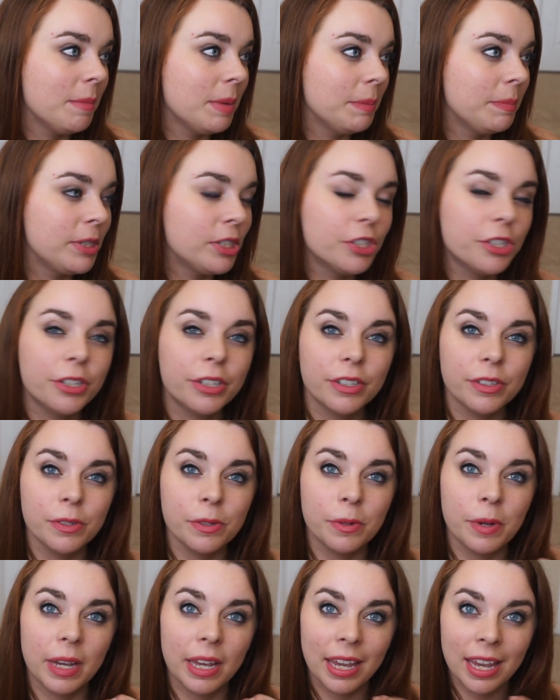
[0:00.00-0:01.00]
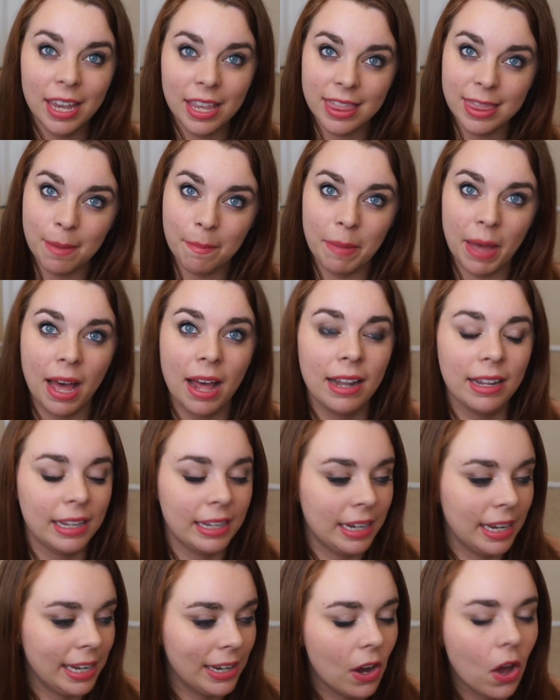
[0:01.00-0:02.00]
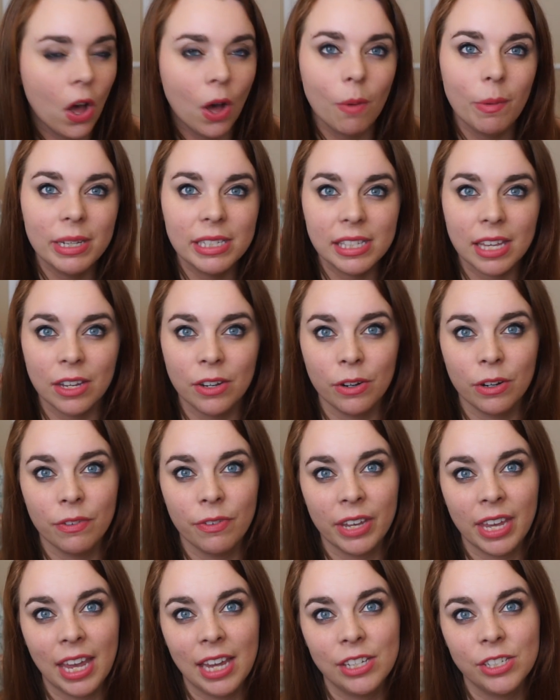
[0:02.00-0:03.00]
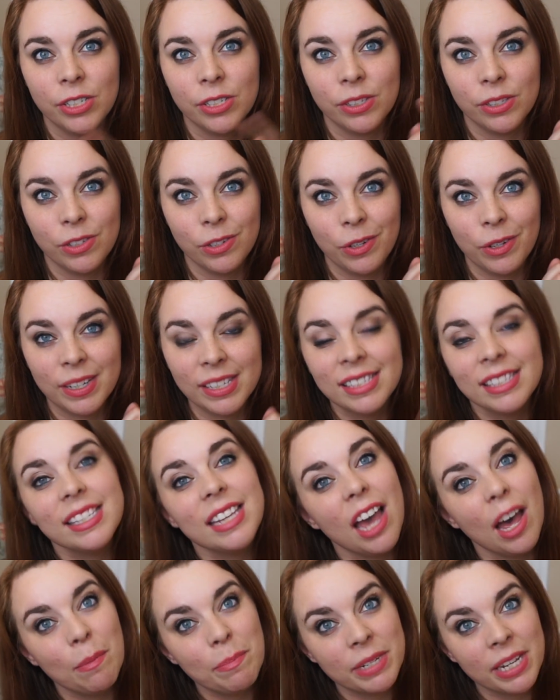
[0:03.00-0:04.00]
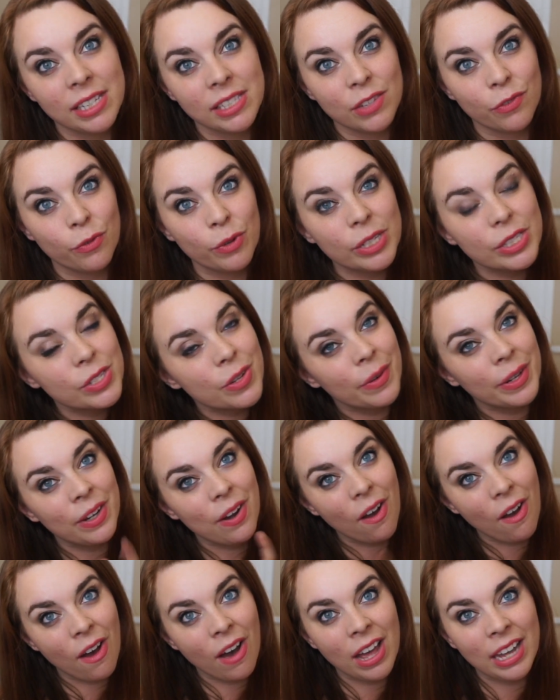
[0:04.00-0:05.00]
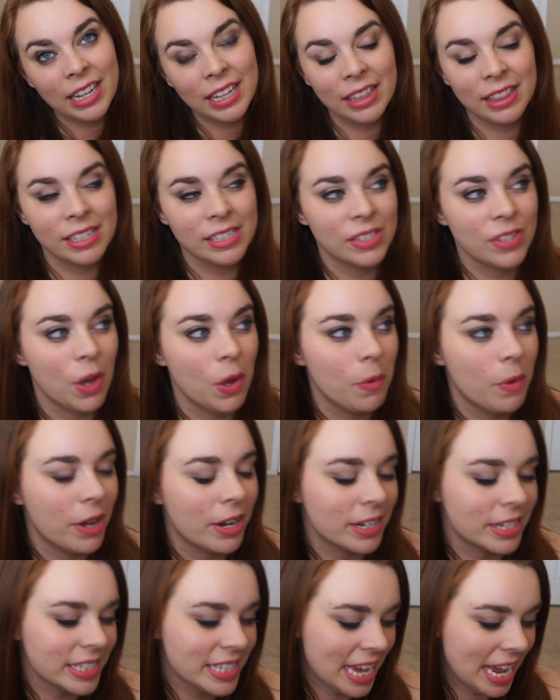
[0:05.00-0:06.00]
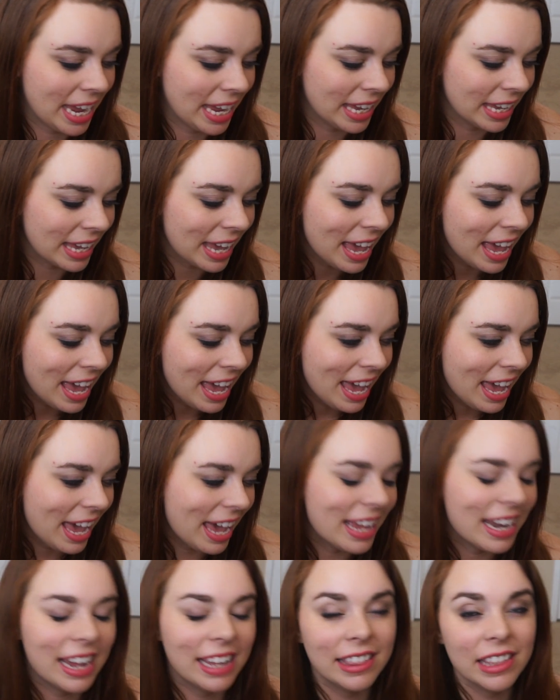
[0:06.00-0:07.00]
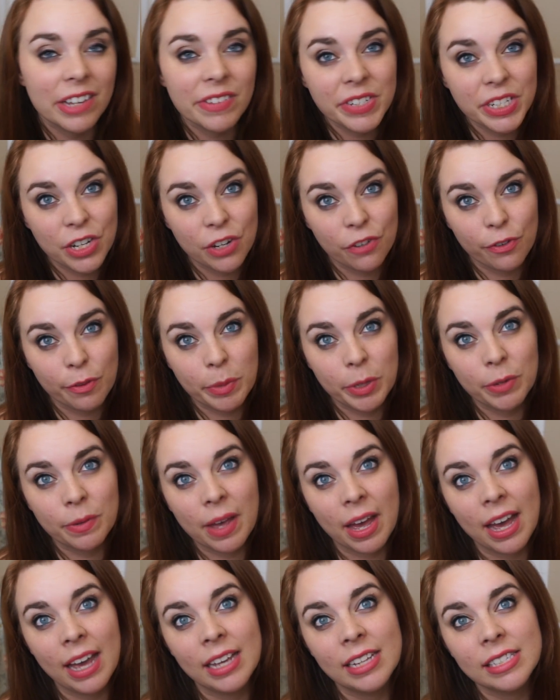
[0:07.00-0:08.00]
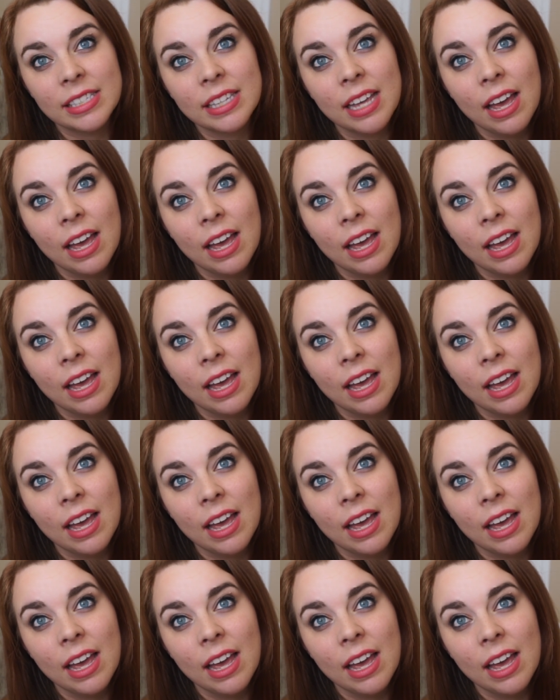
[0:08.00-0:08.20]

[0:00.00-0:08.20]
Be sure to hit the bell and hit always get notifications so you can see updates of what's going on in the saltwater tank. And I'd love to hear from you guys.